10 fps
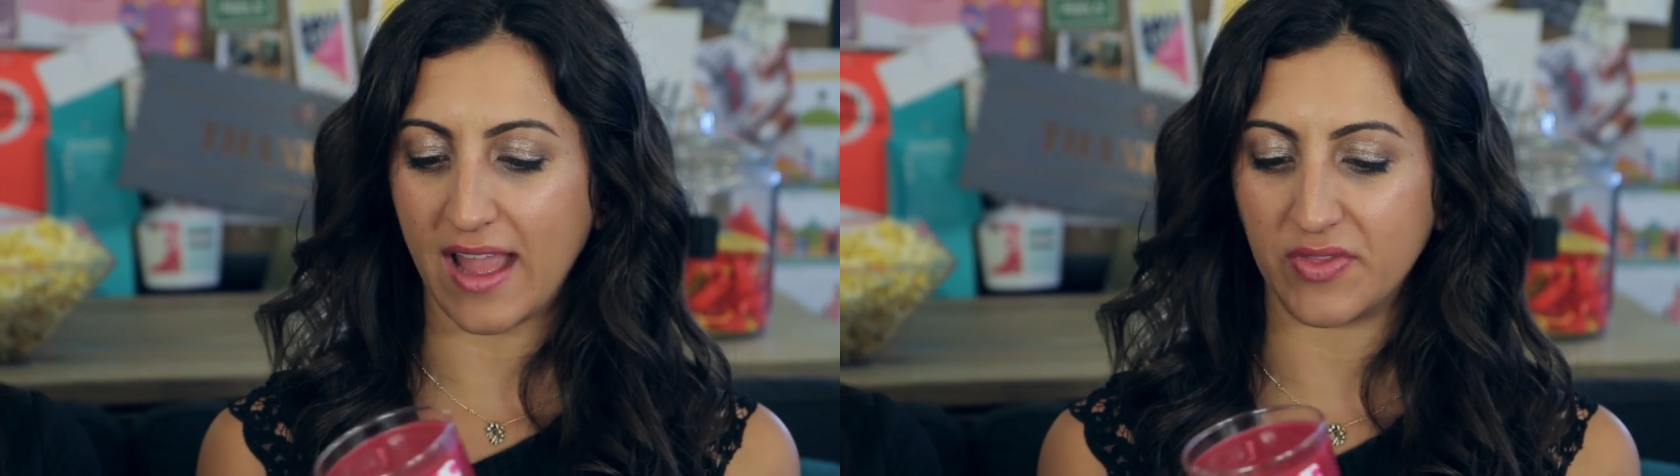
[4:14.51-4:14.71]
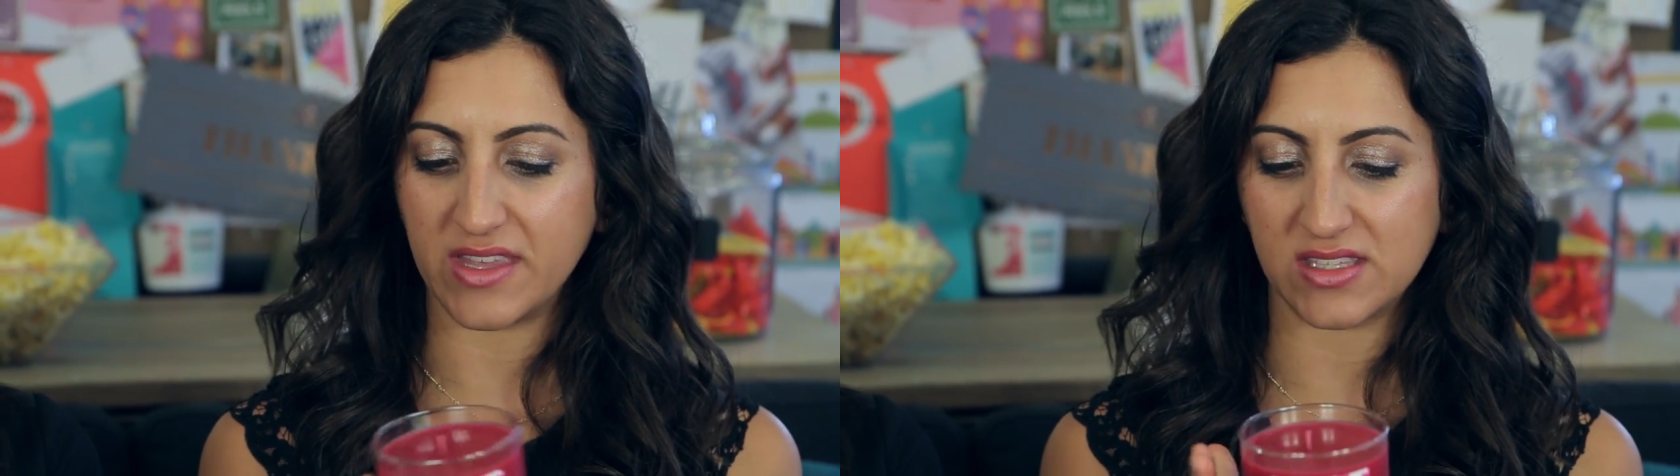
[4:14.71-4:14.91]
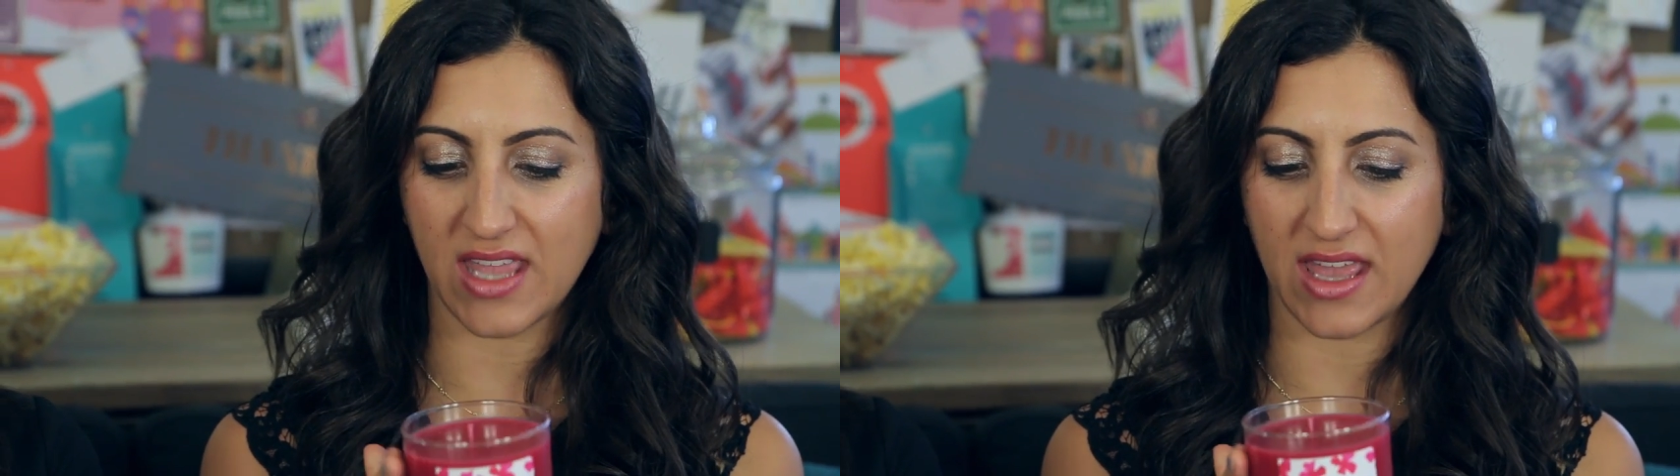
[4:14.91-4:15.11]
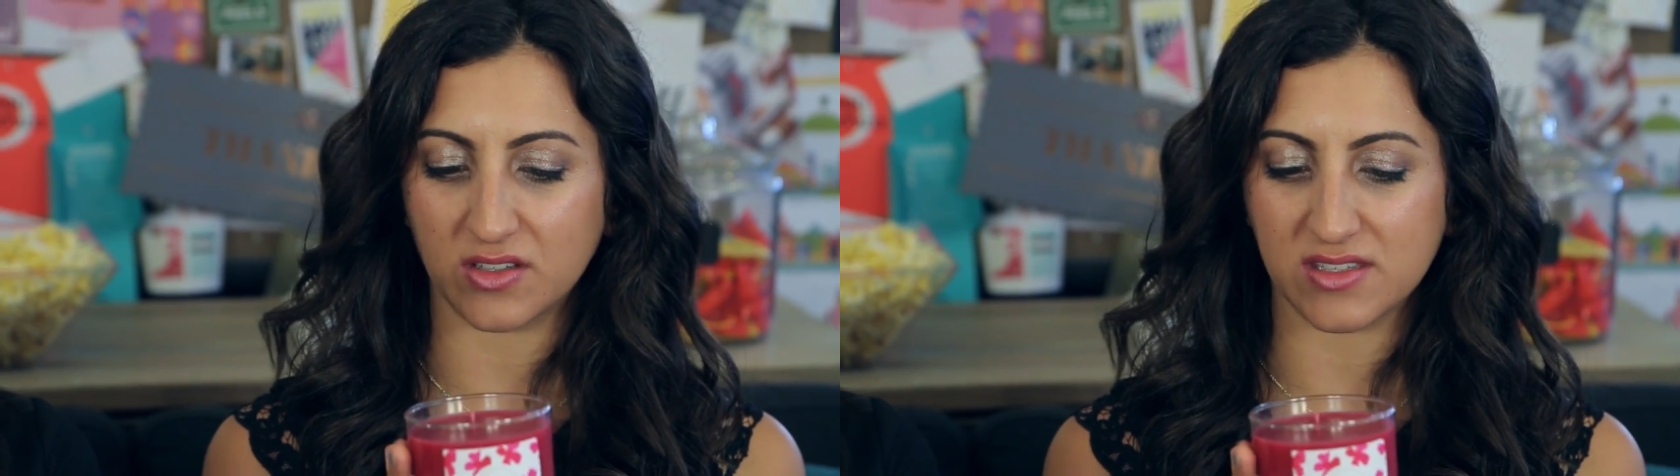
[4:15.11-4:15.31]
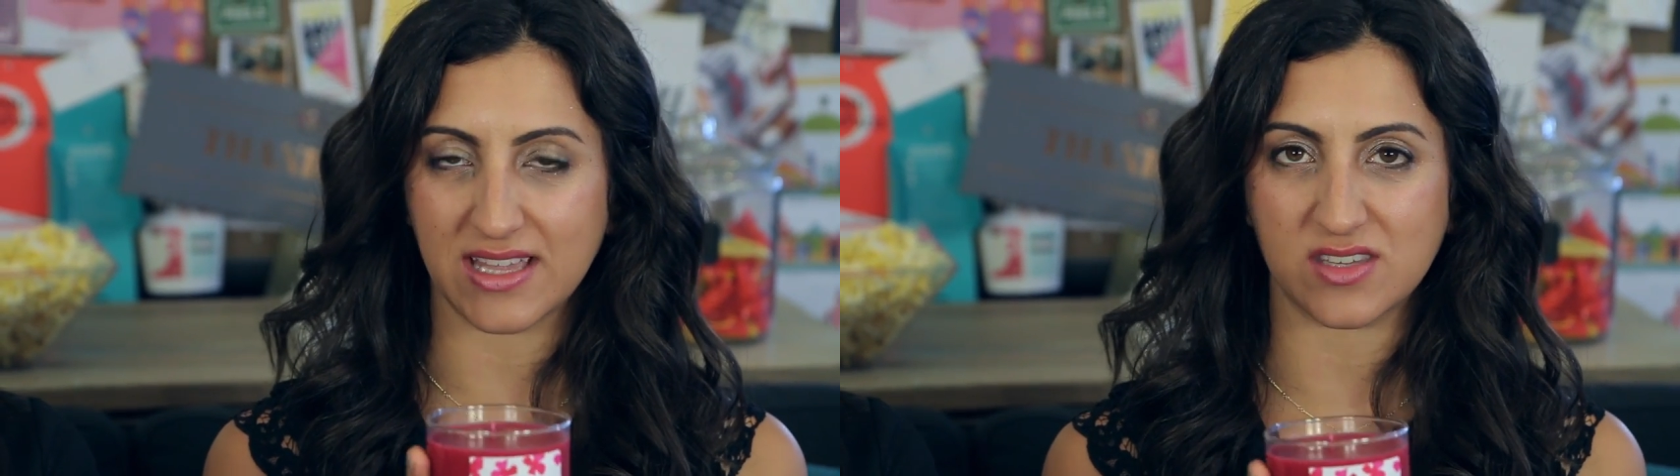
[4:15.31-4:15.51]
And these
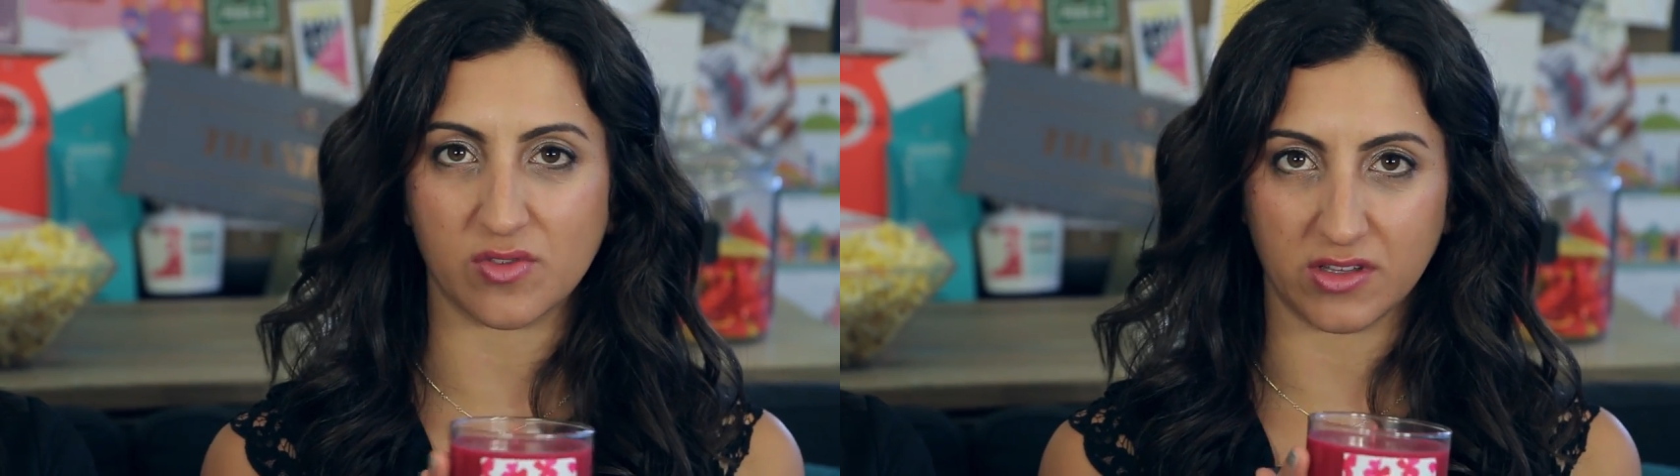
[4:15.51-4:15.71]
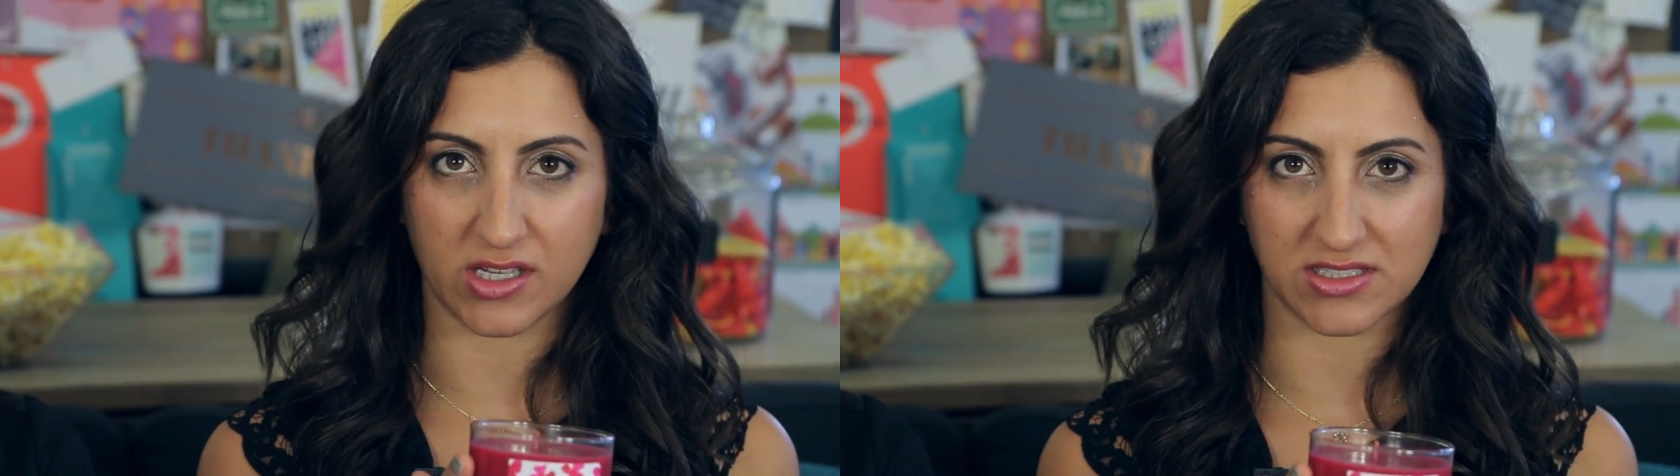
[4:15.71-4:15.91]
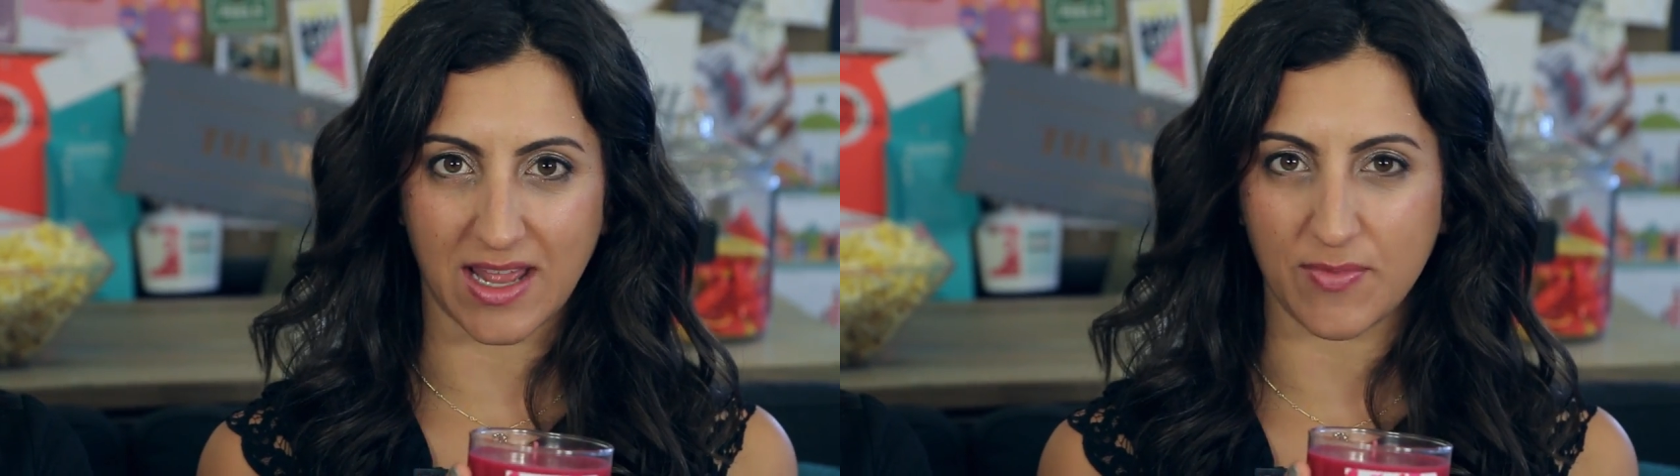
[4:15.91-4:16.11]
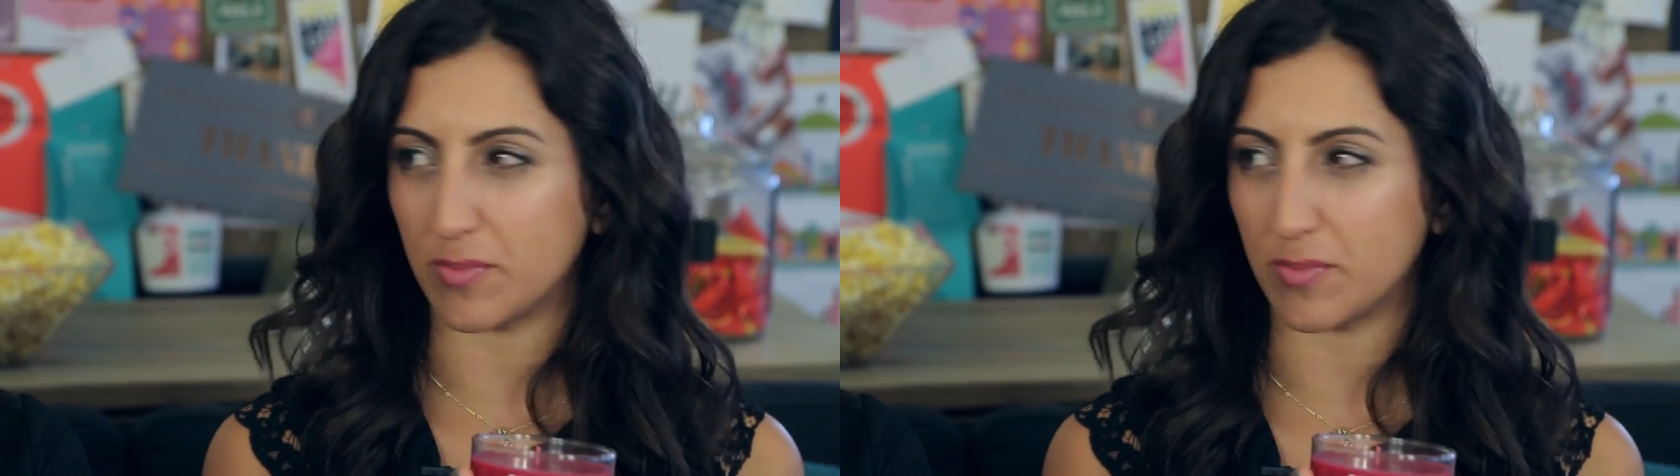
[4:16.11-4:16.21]
candles last a really long time.